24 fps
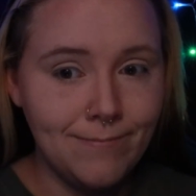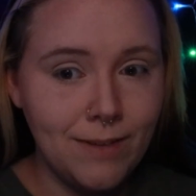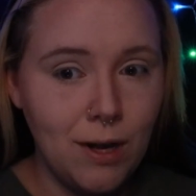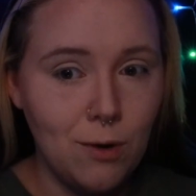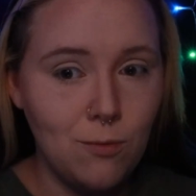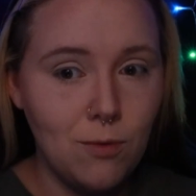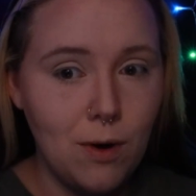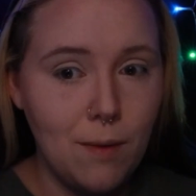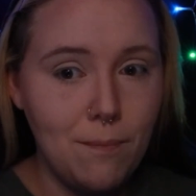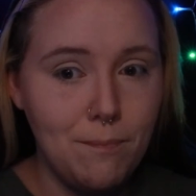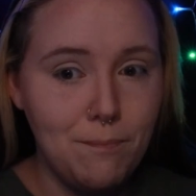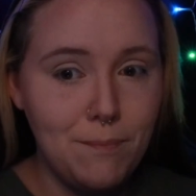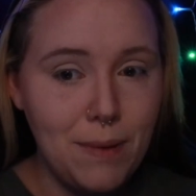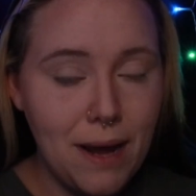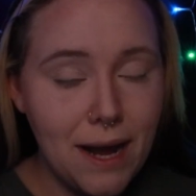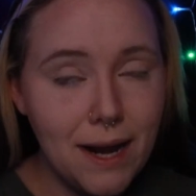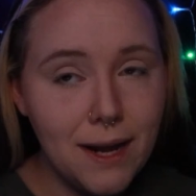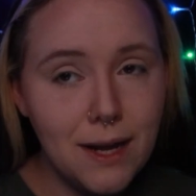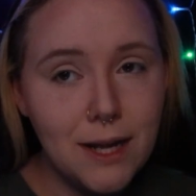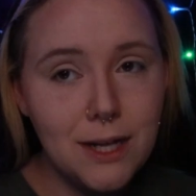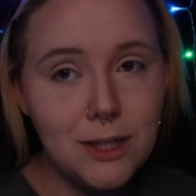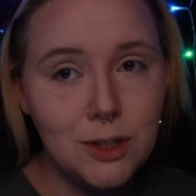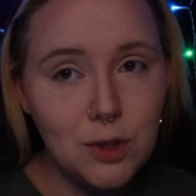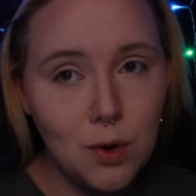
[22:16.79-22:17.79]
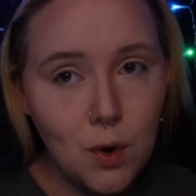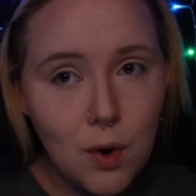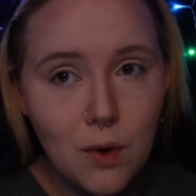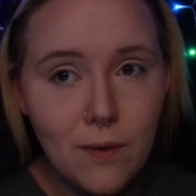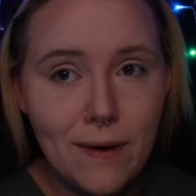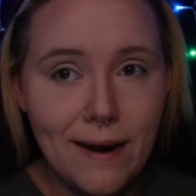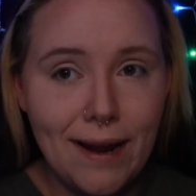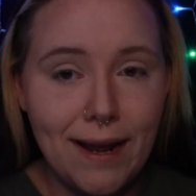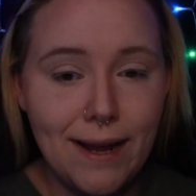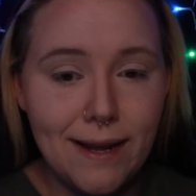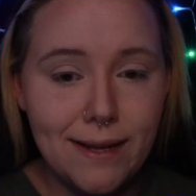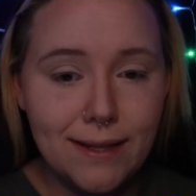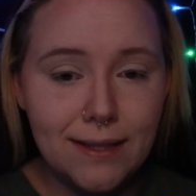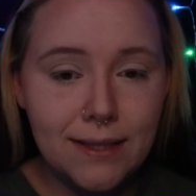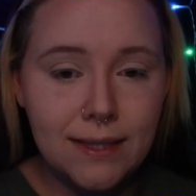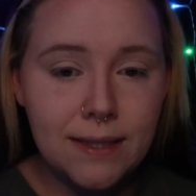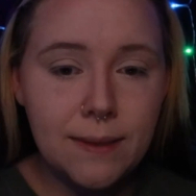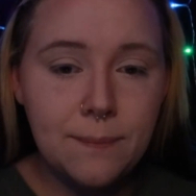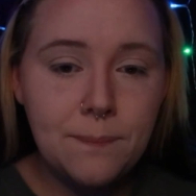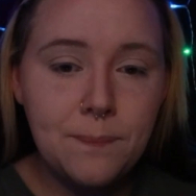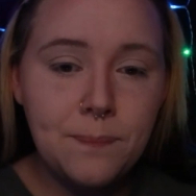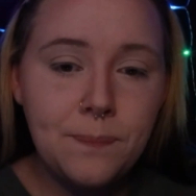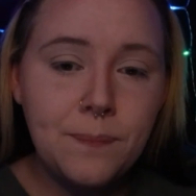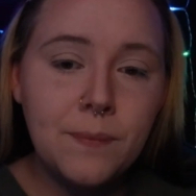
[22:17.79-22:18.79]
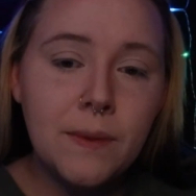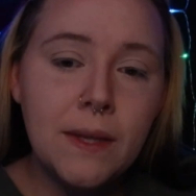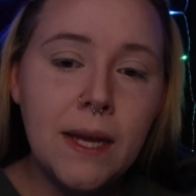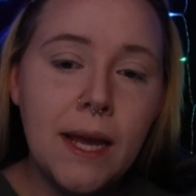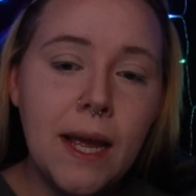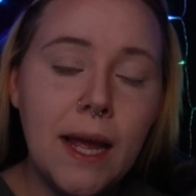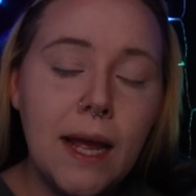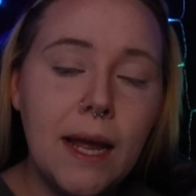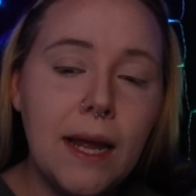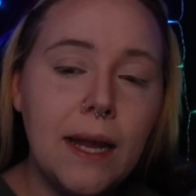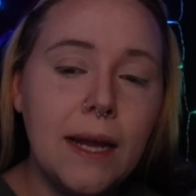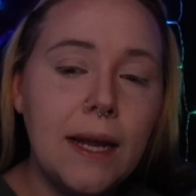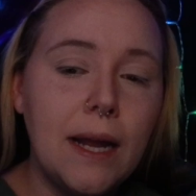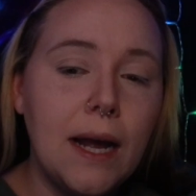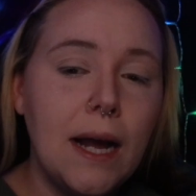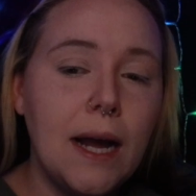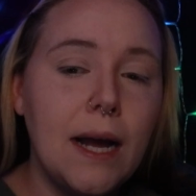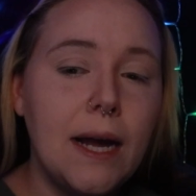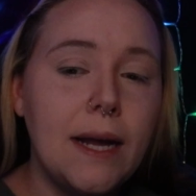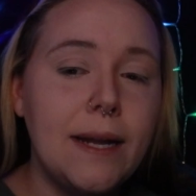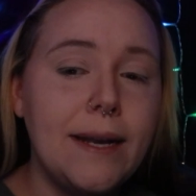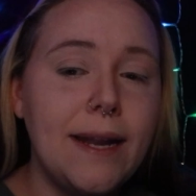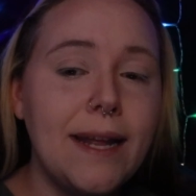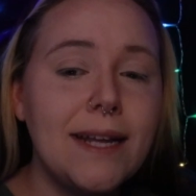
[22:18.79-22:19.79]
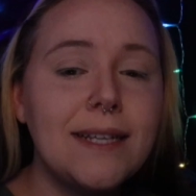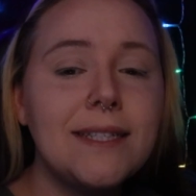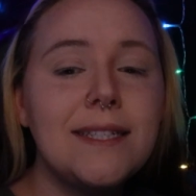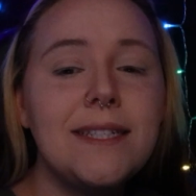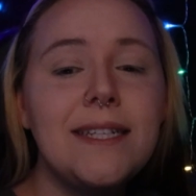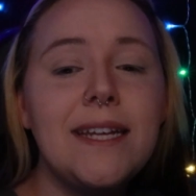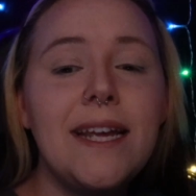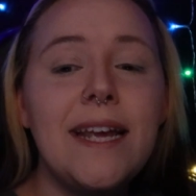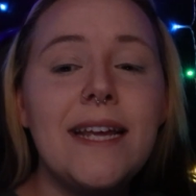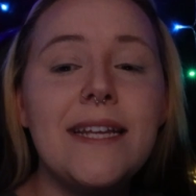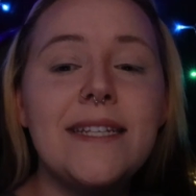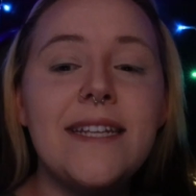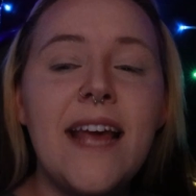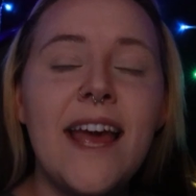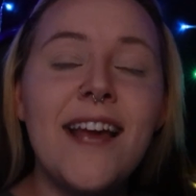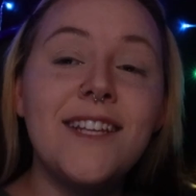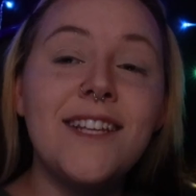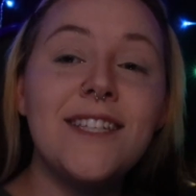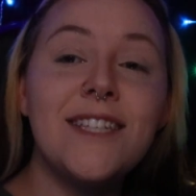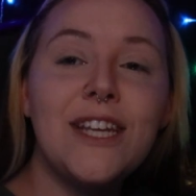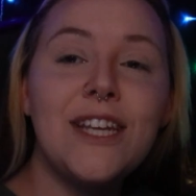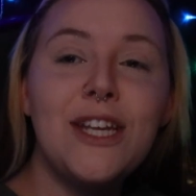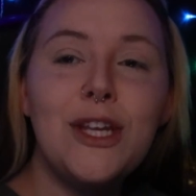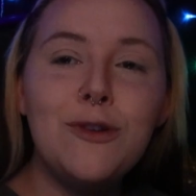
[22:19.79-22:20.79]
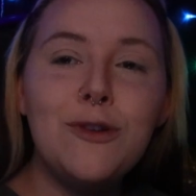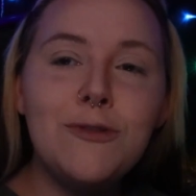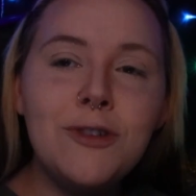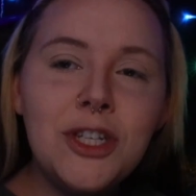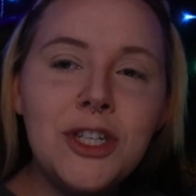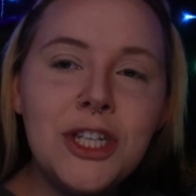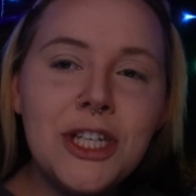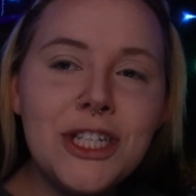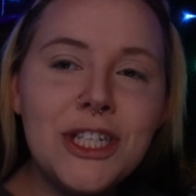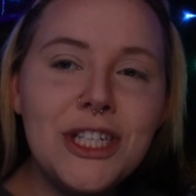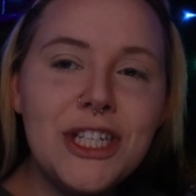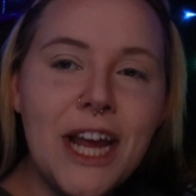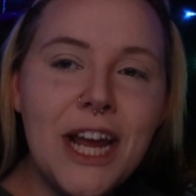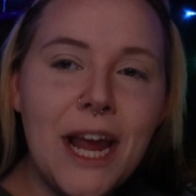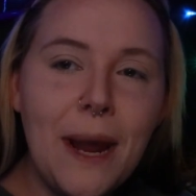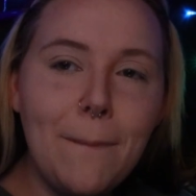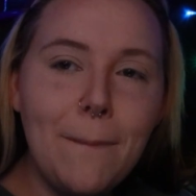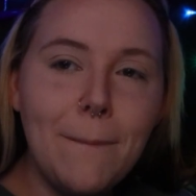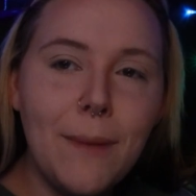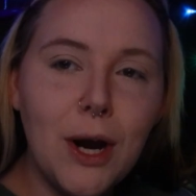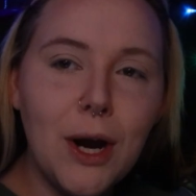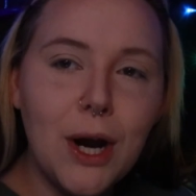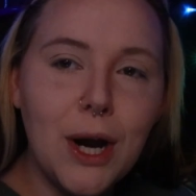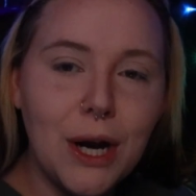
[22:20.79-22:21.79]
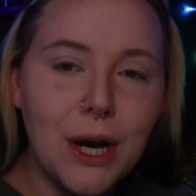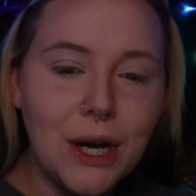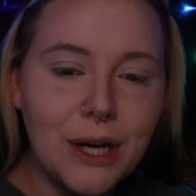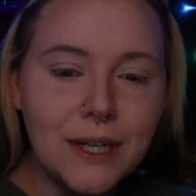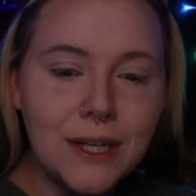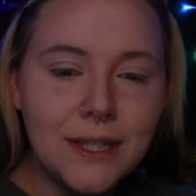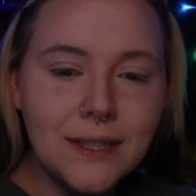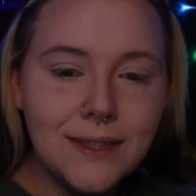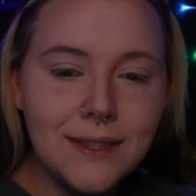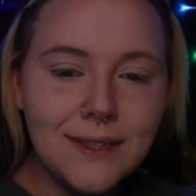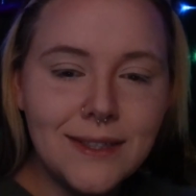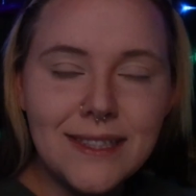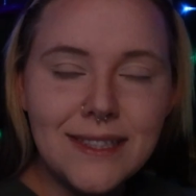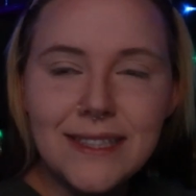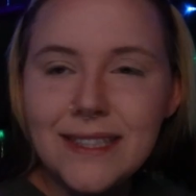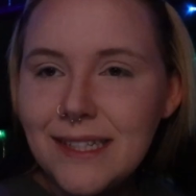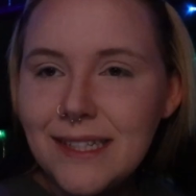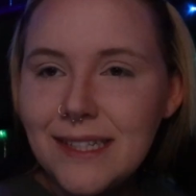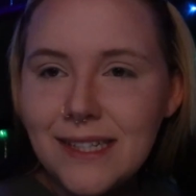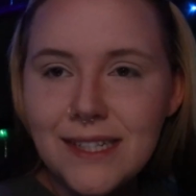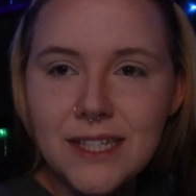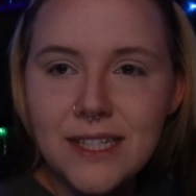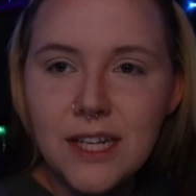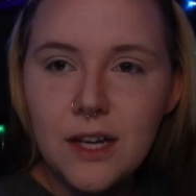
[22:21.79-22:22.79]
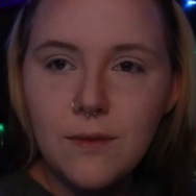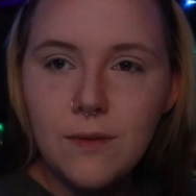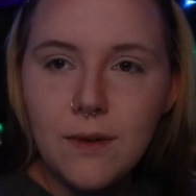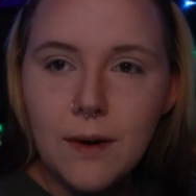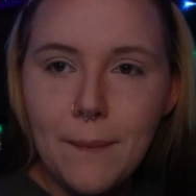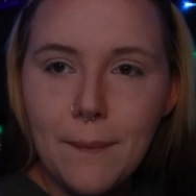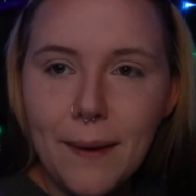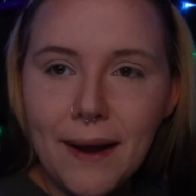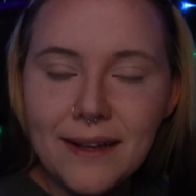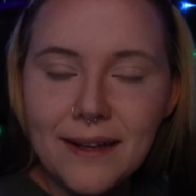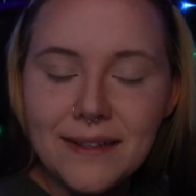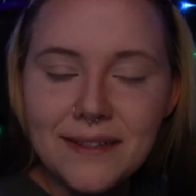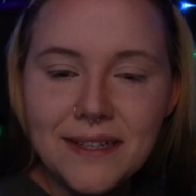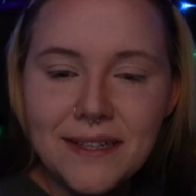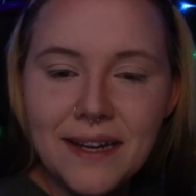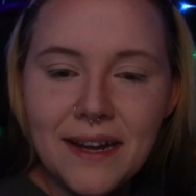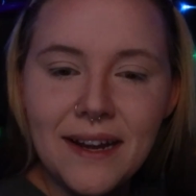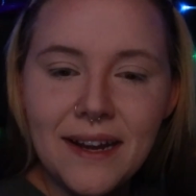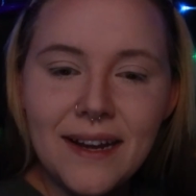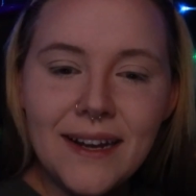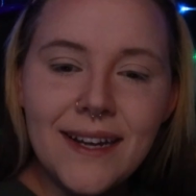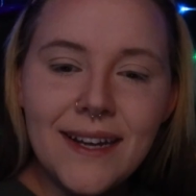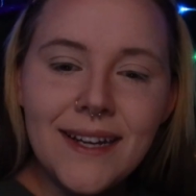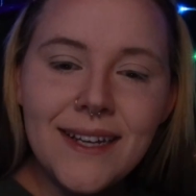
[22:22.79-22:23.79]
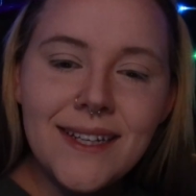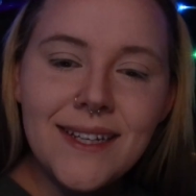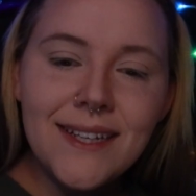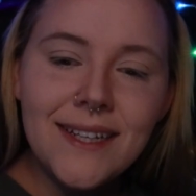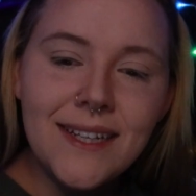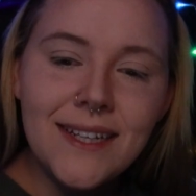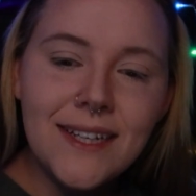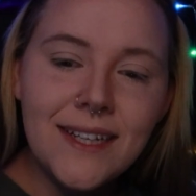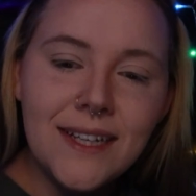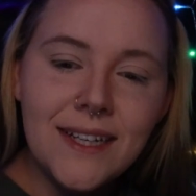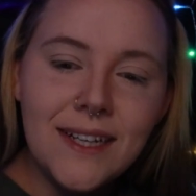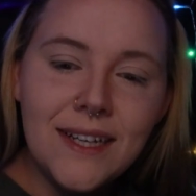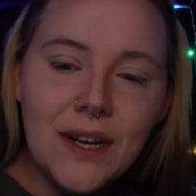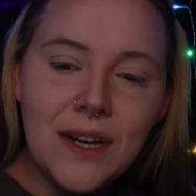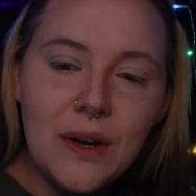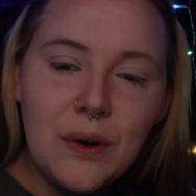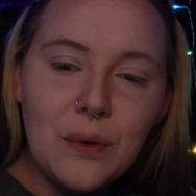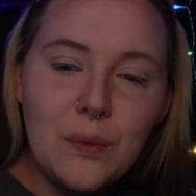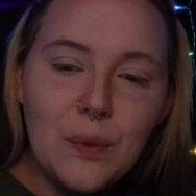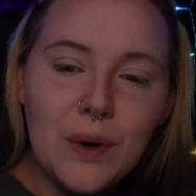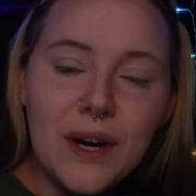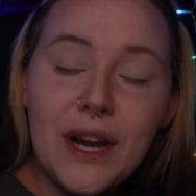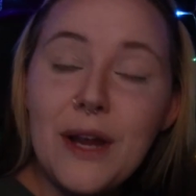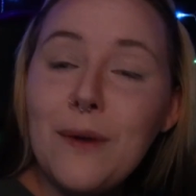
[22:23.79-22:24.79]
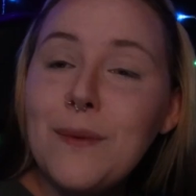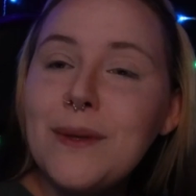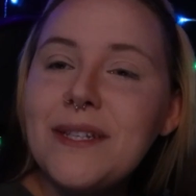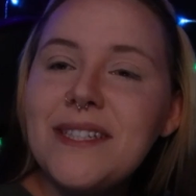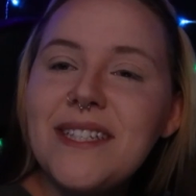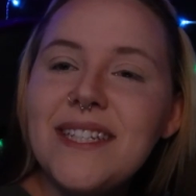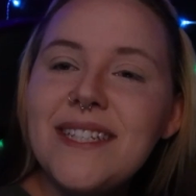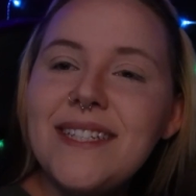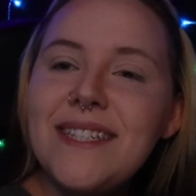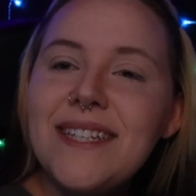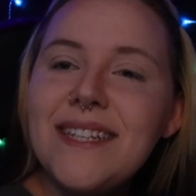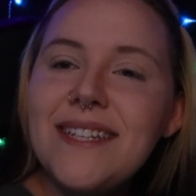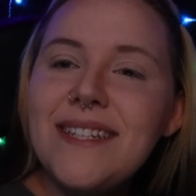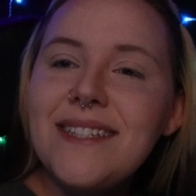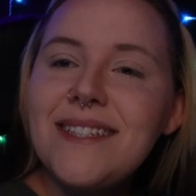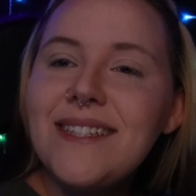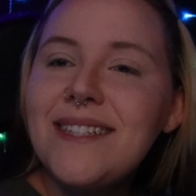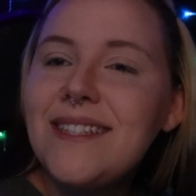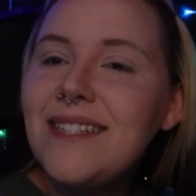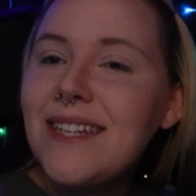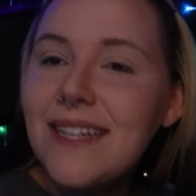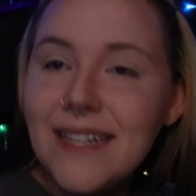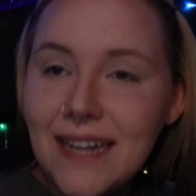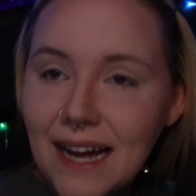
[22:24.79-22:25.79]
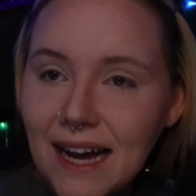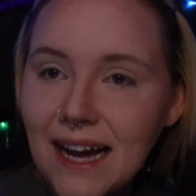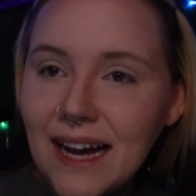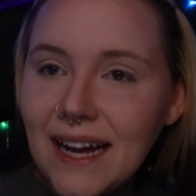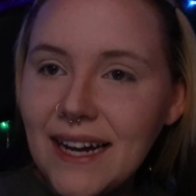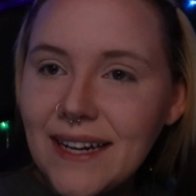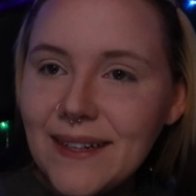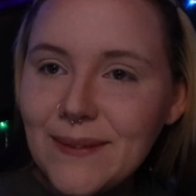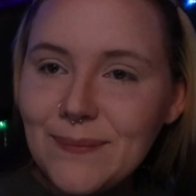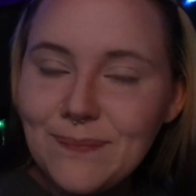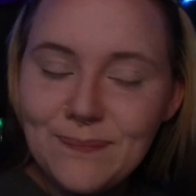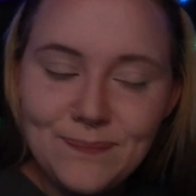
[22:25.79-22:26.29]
Rebecca Torres, next to his execution chamber. So romantic. Where he was sentenced to die.